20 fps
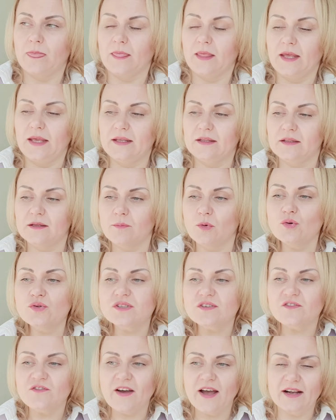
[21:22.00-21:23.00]
in the most
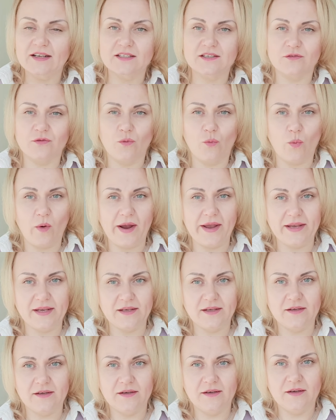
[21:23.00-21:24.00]
effective way.
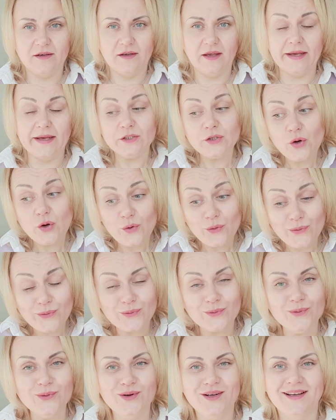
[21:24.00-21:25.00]
And
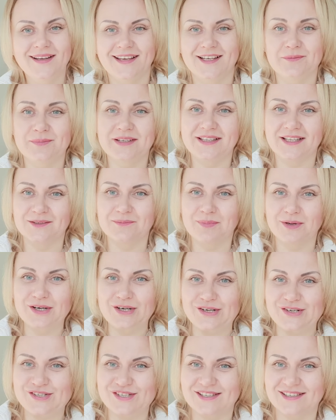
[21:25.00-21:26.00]
who can be that
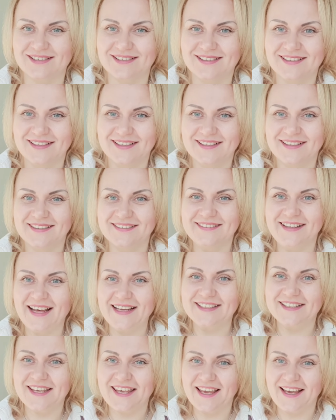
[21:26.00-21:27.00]
person
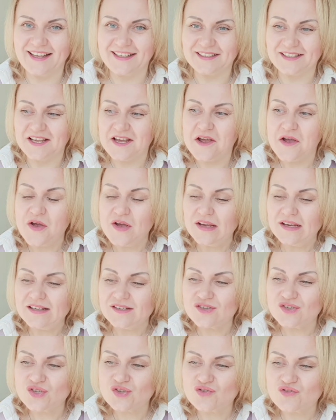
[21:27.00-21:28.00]
that can
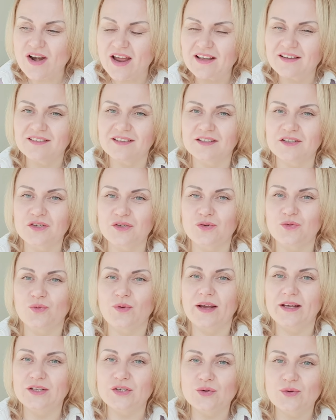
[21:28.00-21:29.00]
strengthen you
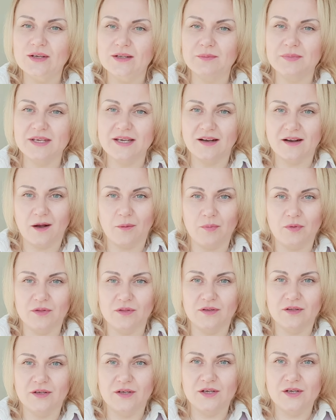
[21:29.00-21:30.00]
and you can be a couple.
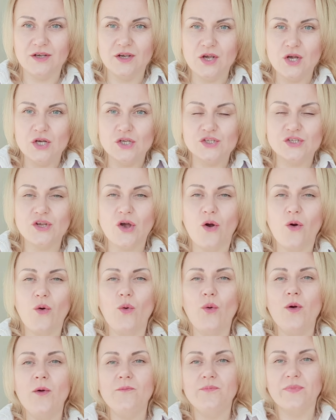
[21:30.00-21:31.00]

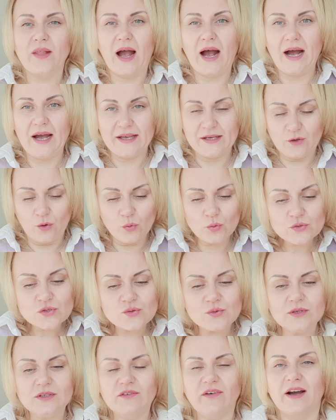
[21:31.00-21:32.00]
So I
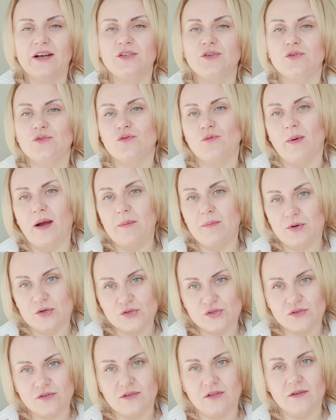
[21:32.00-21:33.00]
also invite you to my
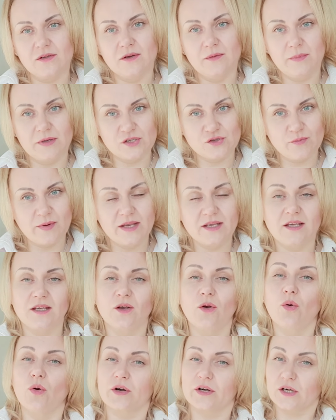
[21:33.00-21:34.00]
personal matchmaking
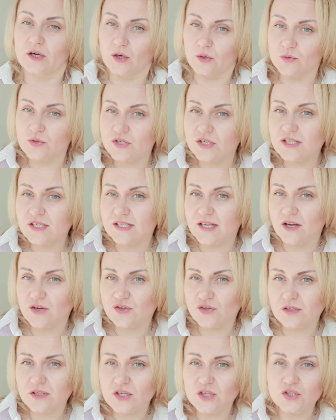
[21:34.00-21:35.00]
or coaching
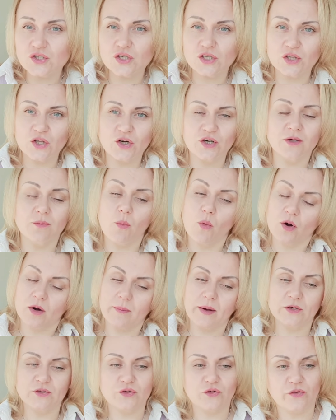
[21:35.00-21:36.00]
session to learn more
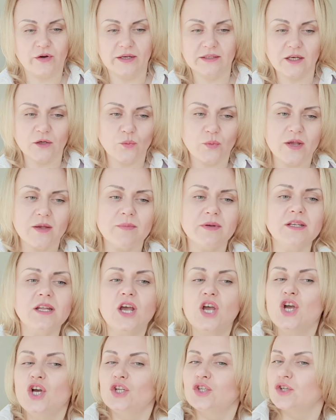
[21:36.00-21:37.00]
about Ukrainian women,
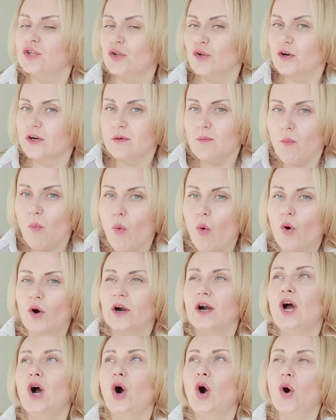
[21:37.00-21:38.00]
to learn more
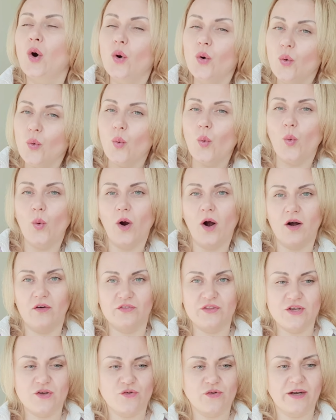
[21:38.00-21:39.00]
who of
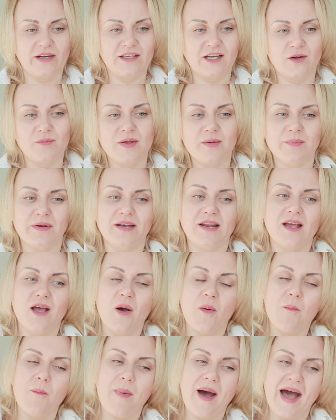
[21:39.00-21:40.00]
the Ukrainian women
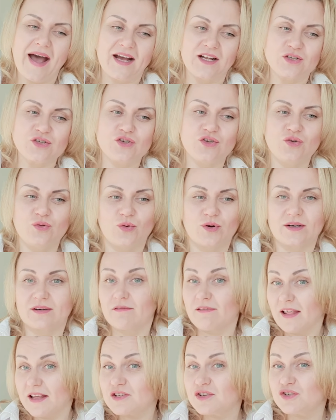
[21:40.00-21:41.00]
match your
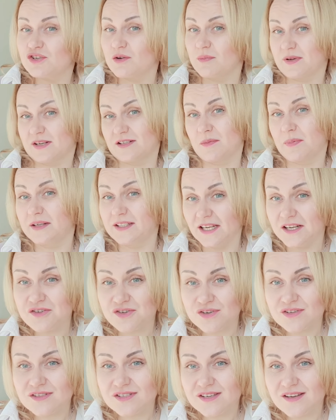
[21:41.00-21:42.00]
relationship
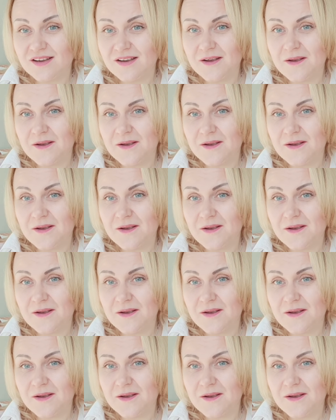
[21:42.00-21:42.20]
expectations.